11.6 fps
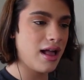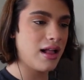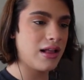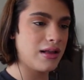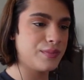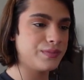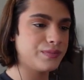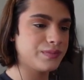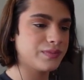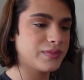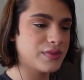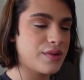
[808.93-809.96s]

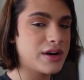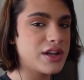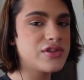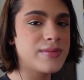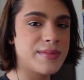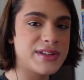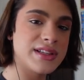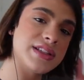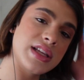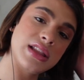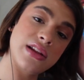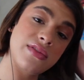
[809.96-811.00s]
100 Baby
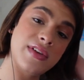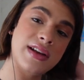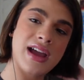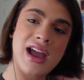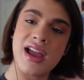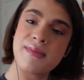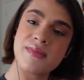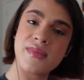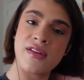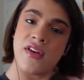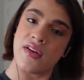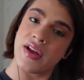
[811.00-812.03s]
sounds like a lot of fun. I'm
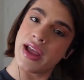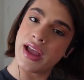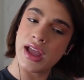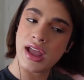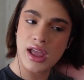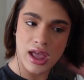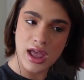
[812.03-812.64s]
a very,